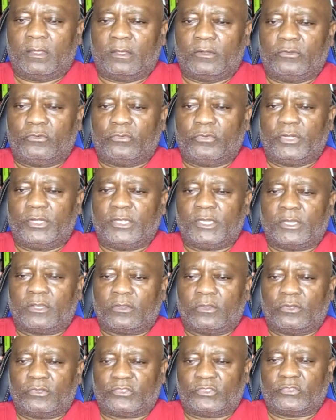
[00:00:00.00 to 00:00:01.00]
During the
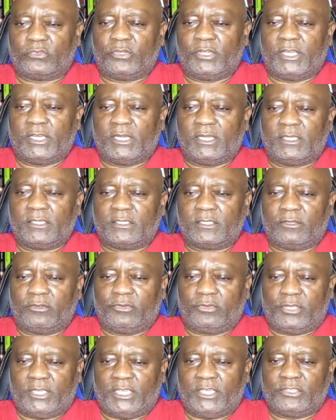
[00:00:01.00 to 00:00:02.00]
custodial
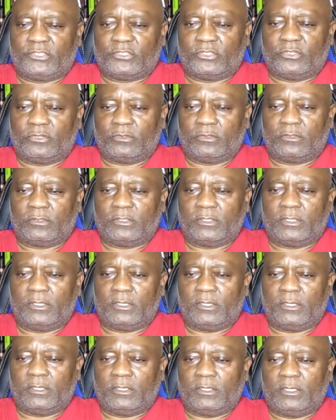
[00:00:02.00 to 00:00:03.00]
interrogation,
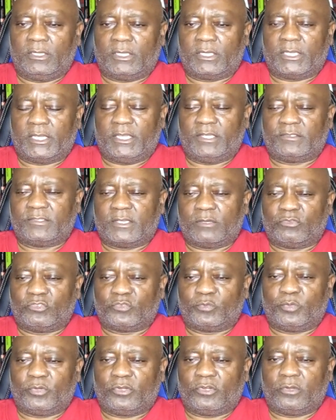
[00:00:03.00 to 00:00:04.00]
the case that
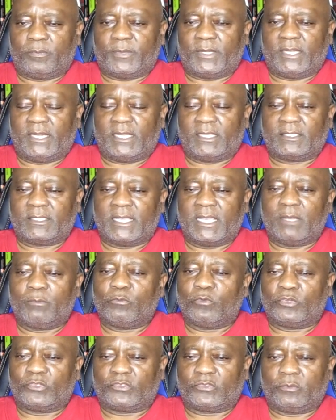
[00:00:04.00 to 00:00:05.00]
was brought up at that time
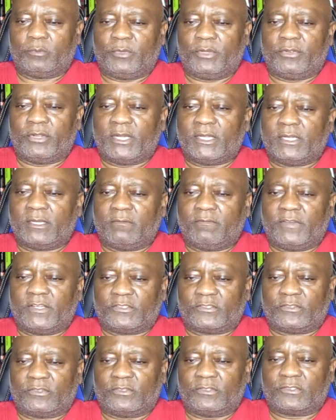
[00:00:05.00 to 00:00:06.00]
was Miranda
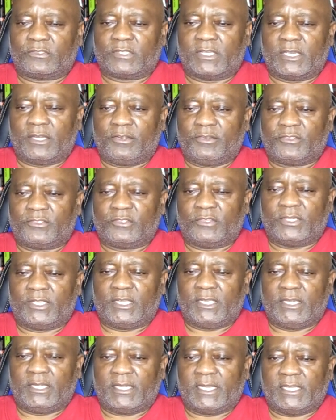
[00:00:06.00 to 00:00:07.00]
versus Arizona
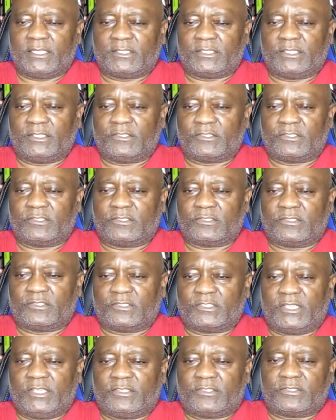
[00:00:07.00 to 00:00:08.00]
in
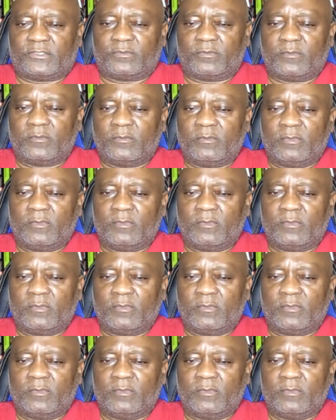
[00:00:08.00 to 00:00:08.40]
1966.